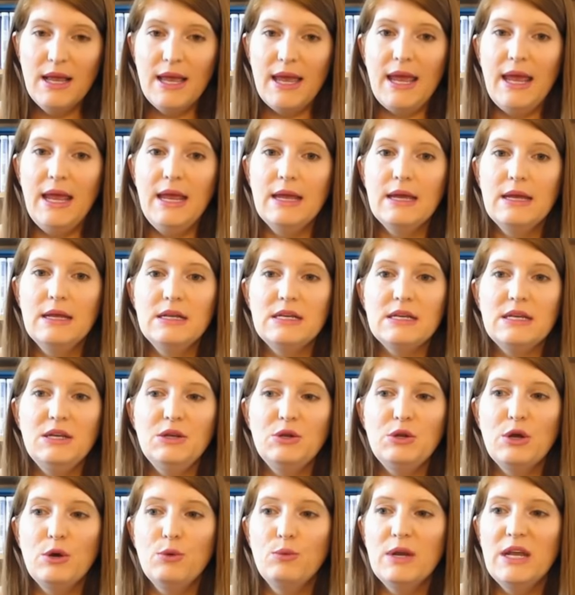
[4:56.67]
And
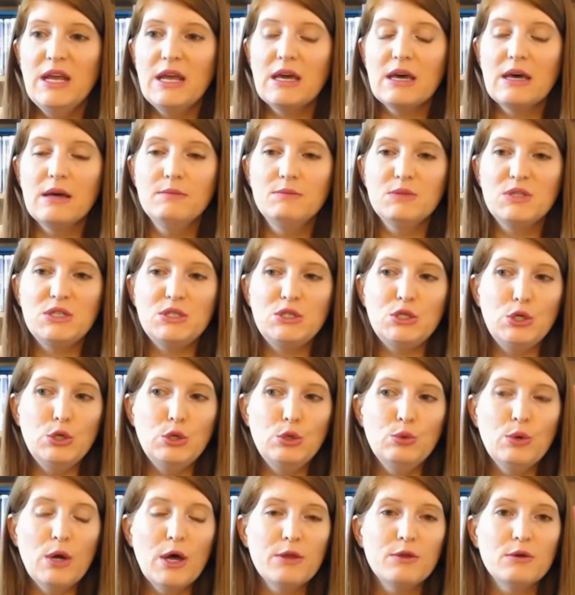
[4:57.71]
when it comes
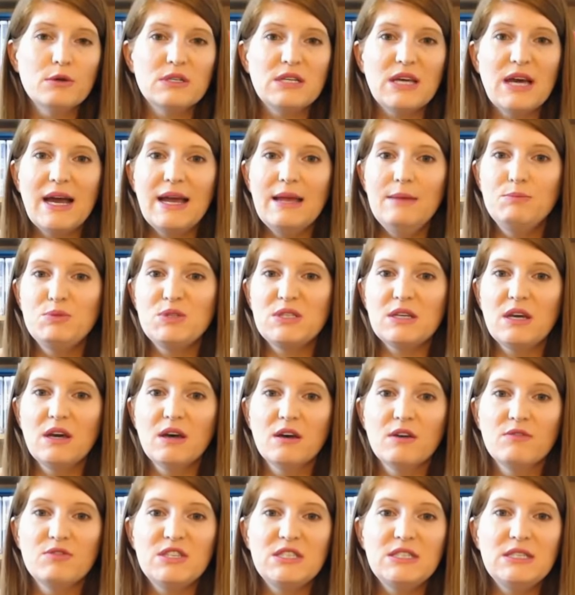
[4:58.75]
to other types
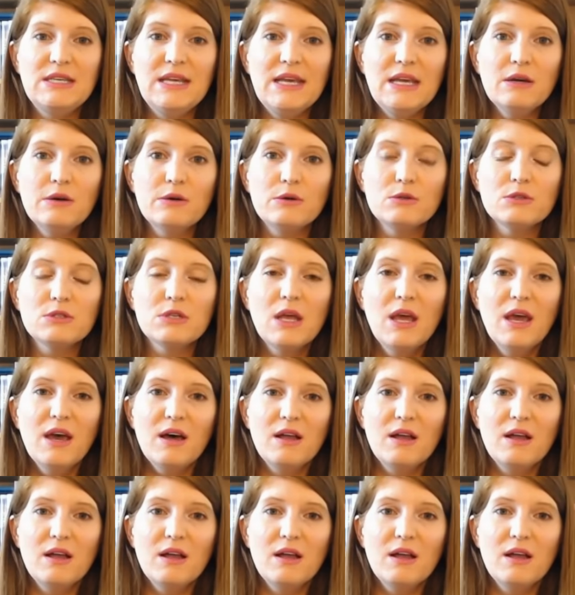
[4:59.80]
of skills,